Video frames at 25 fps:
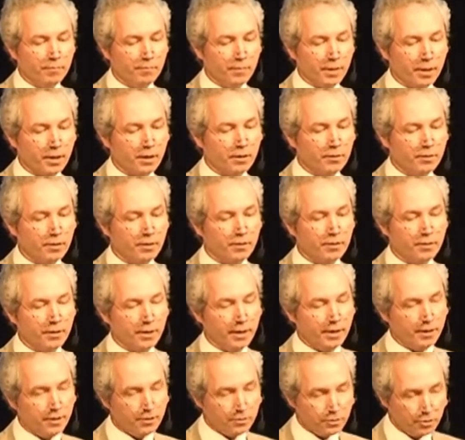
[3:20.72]
making the
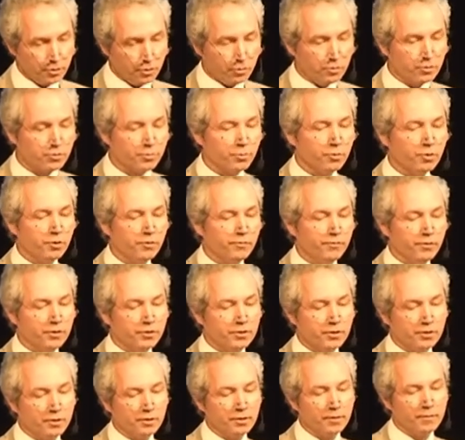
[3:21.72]
energy use more
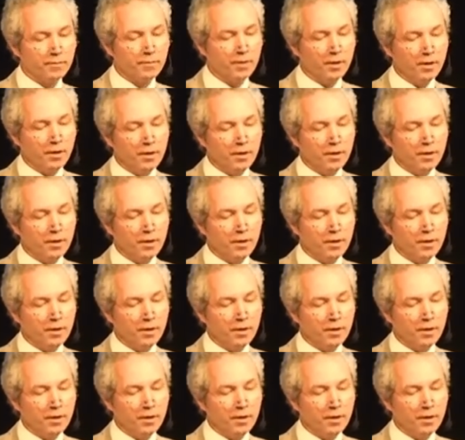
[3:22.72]
efficient.